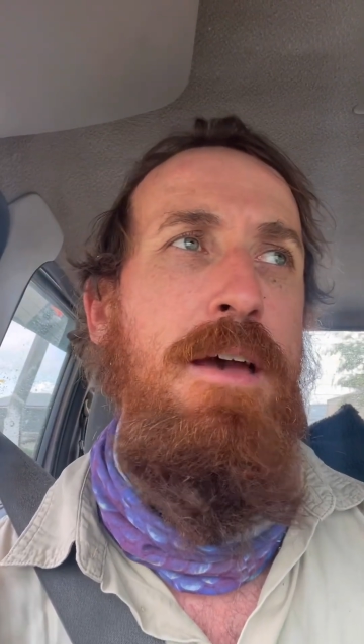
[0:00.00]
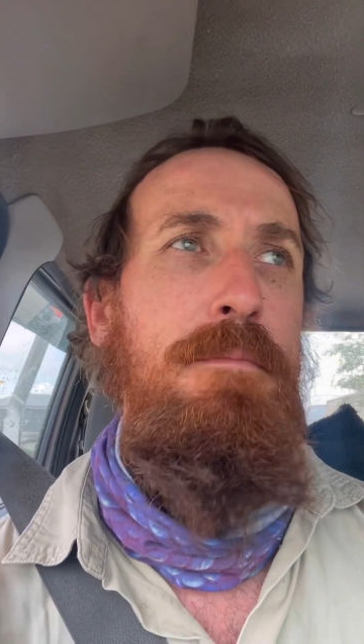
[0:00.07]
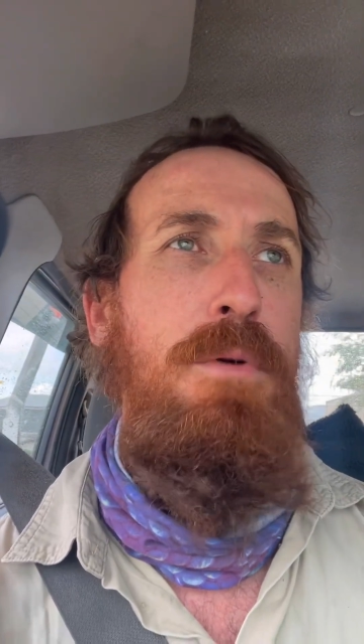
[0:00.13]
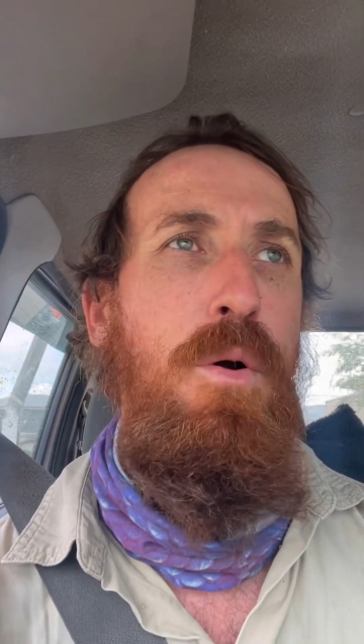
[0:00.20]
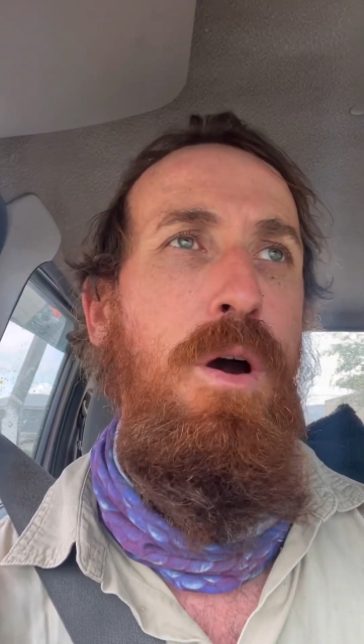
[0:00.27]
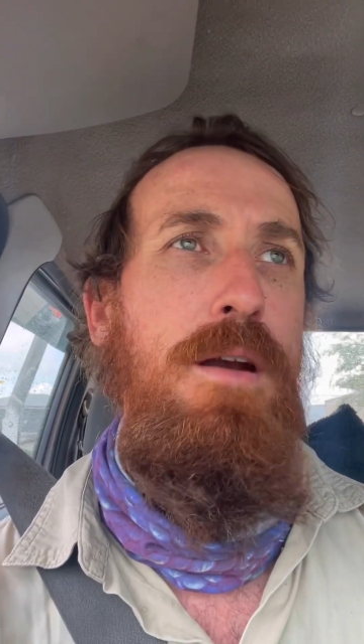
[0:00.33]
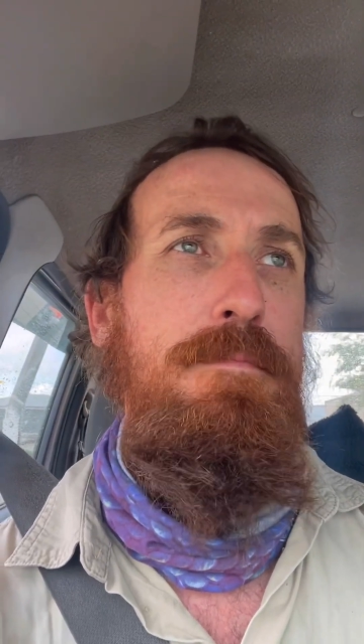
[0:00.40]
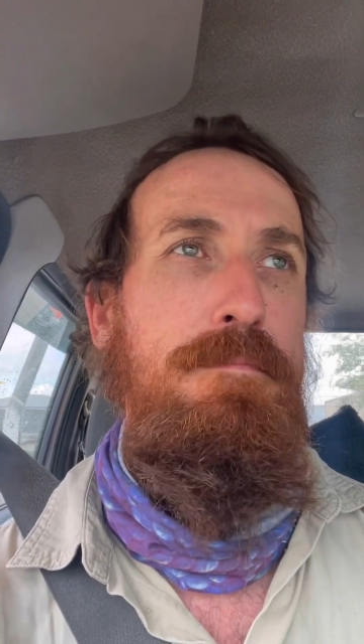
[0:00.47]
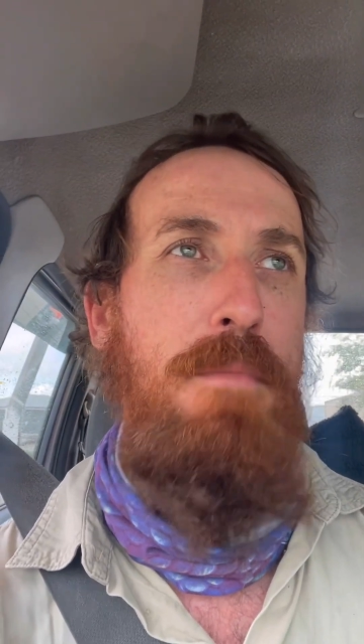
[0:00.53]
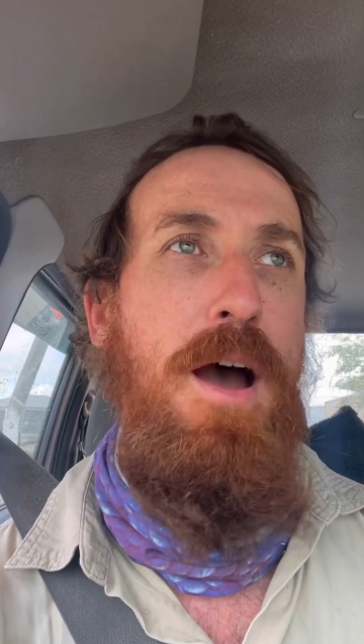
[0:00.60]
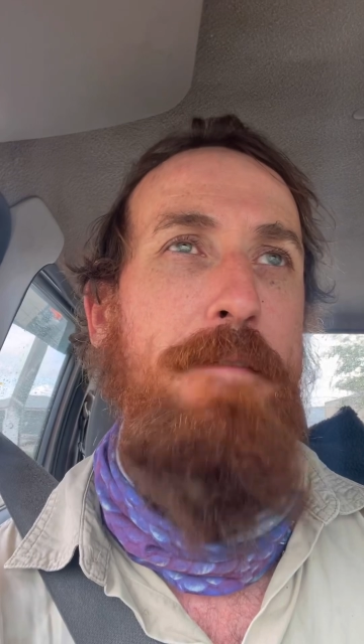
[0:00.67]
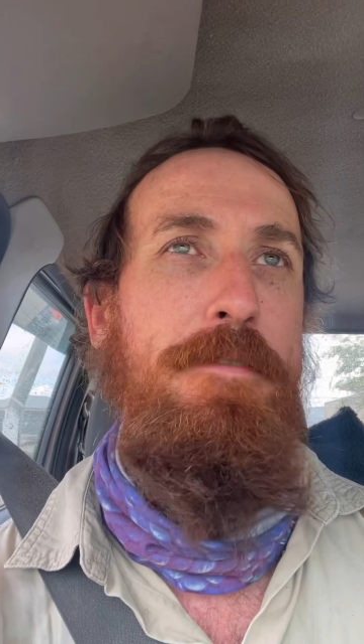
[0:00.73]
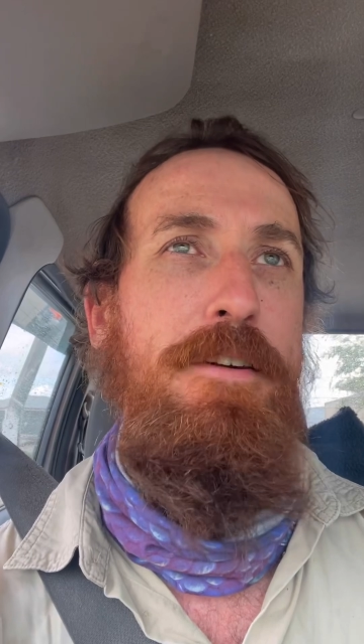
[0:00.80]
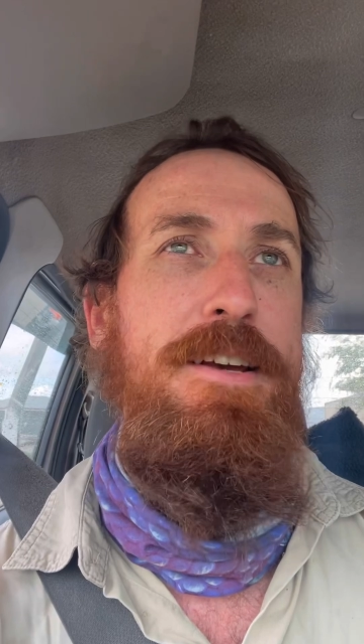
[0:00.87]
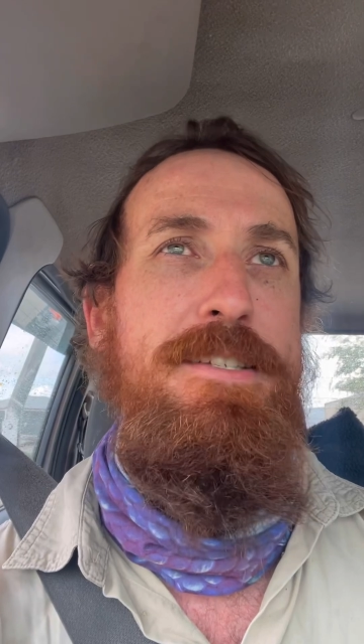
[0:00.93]
But what
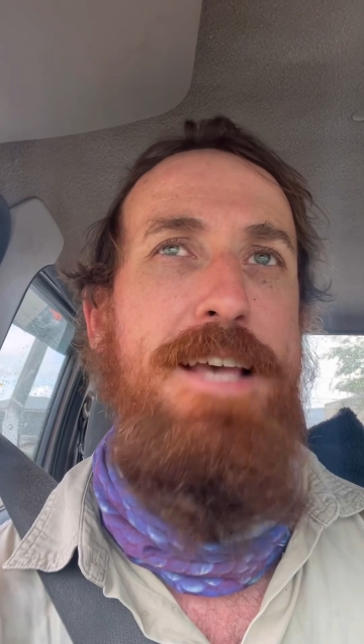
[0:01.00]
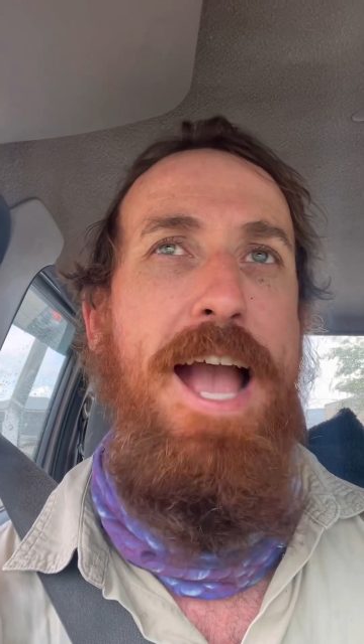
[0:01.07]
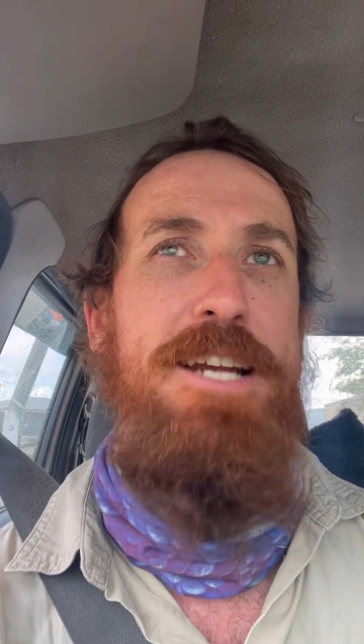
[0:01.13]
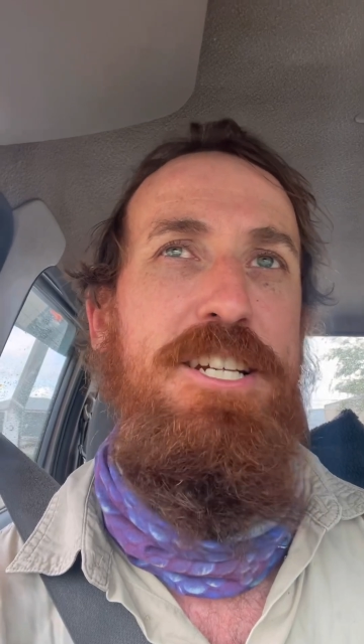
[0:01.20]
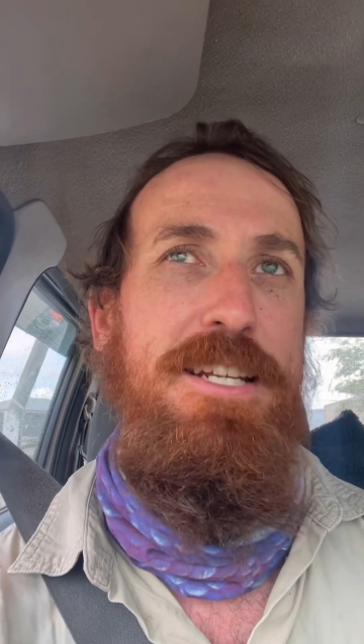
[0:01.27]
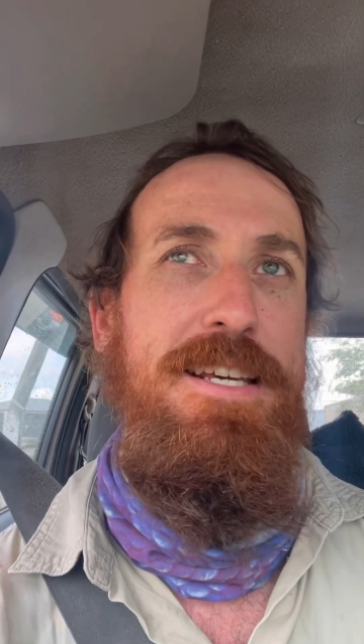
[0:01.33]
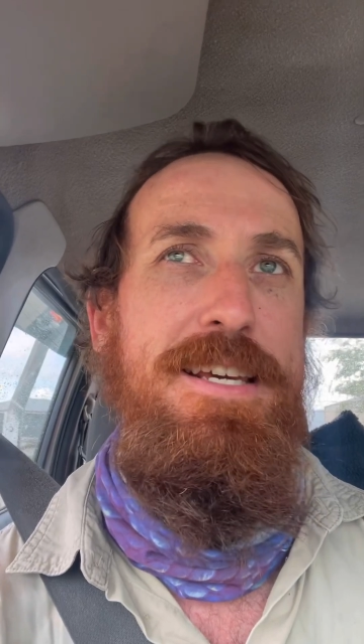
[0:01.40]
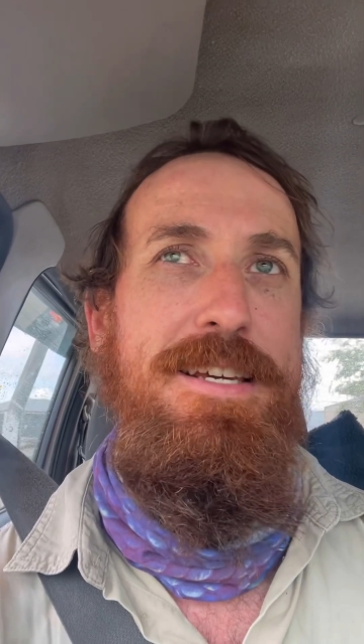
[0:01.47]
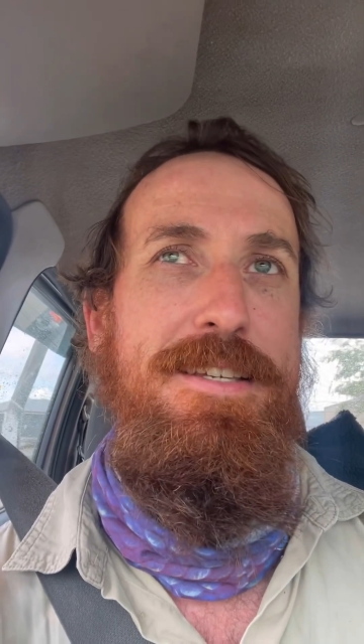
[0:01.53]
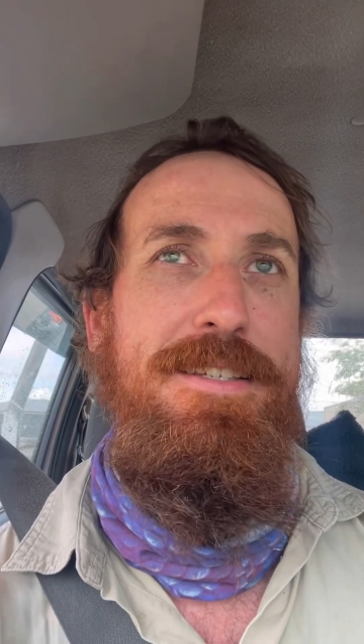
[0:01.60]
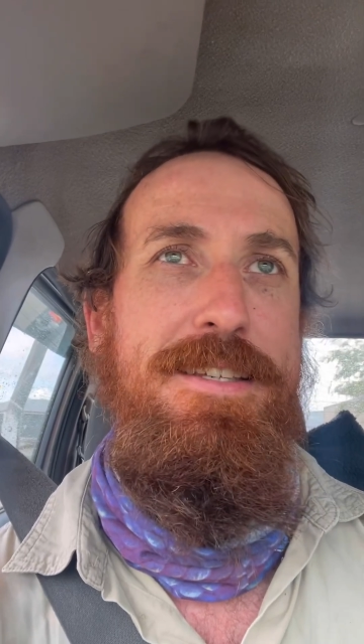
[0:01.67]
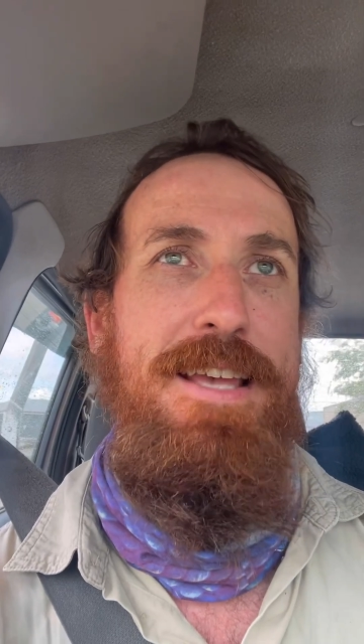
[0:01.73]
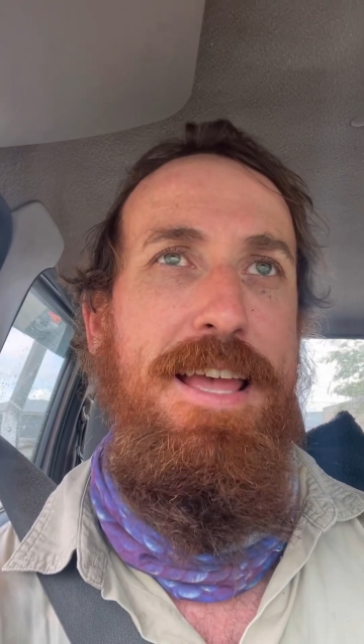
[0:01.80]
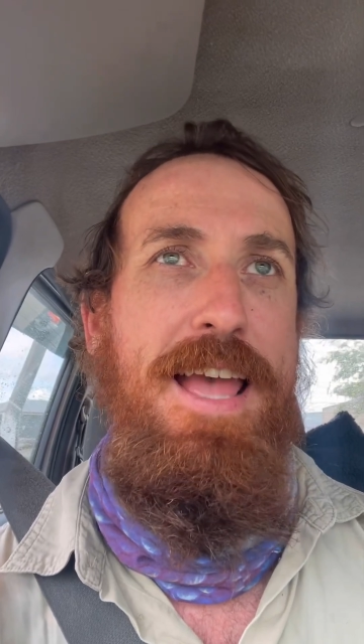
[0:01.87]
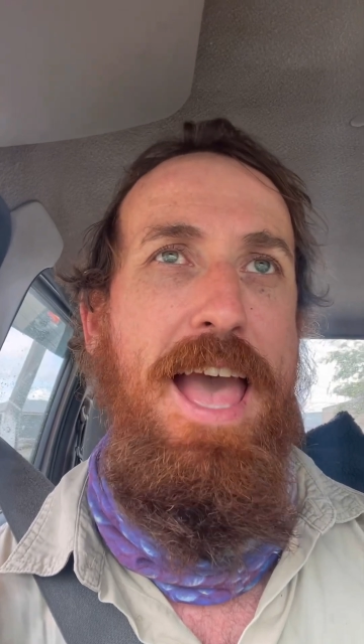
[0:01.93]
mindfulness actually is,